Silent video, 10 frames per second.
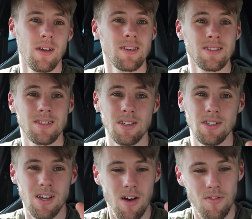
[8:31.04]
Stick
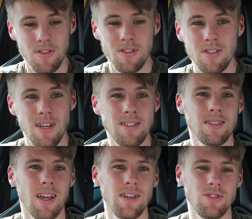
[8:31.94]
yourself a
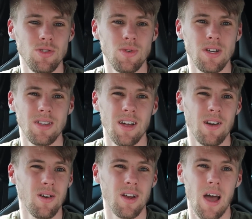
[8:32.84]
decent head unit in there,
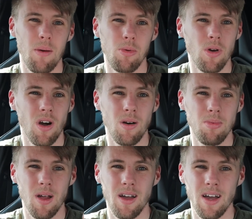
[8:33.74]
like an Apple
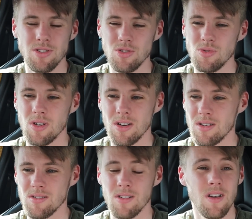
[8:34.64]
CarPlay head unit,
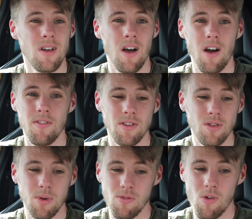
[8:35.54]
and I think
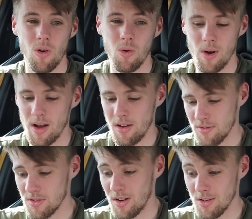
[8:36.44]
you'll be right away.
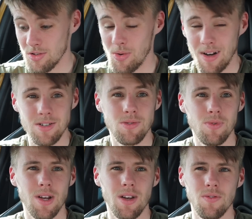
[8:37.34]
I do actually
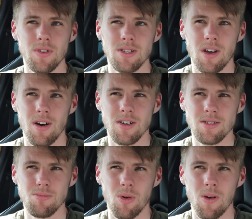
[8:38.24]
really love these
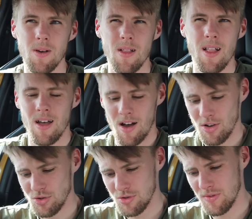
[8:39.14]
cars, but
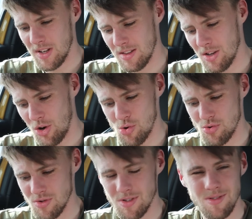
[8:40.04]
I just think the
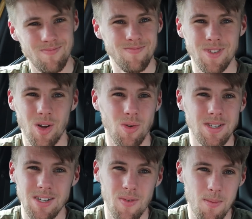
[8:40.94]

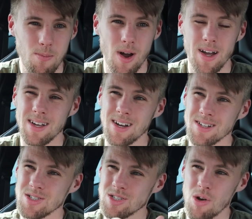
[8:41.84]
197 brake, I
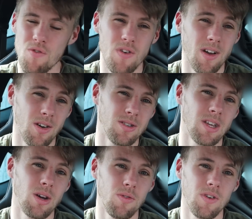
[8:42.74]
just don't think I could
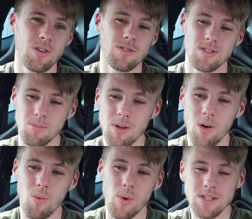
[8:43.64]
deal with it, because I'd be
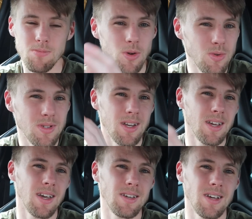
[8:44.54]
like, when's boost going to
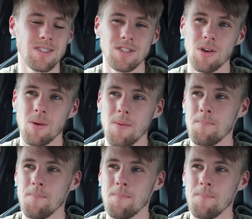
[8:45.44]
kick in? So